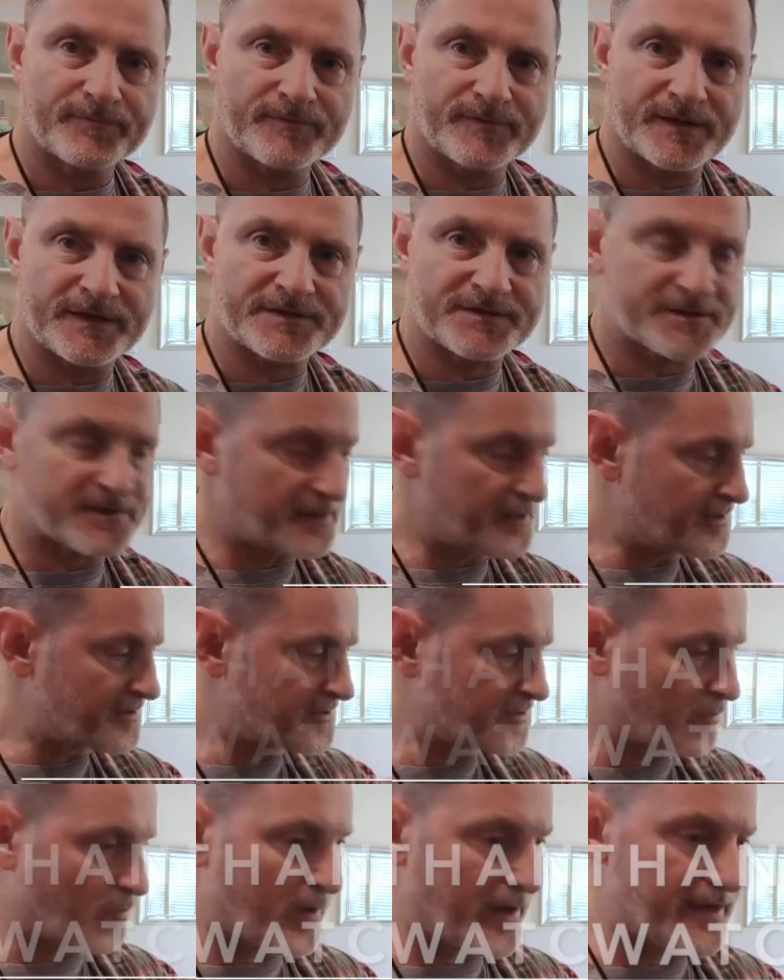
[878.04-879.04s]
this
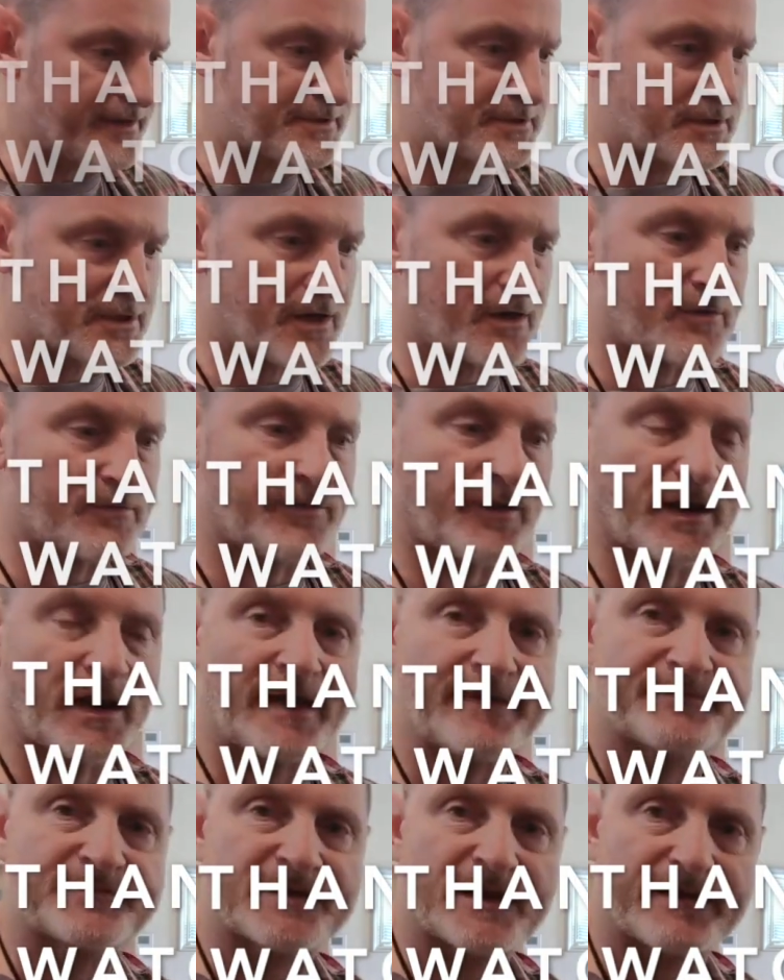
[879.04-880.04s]
is the way to go the
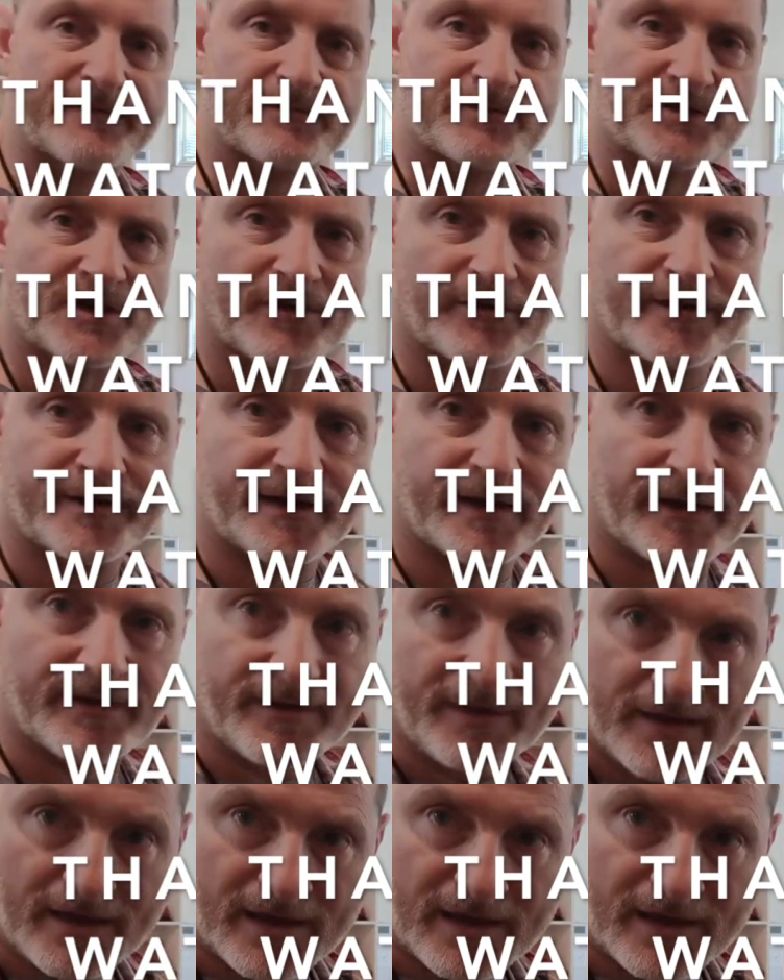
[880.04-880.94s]
lifesaver jerry can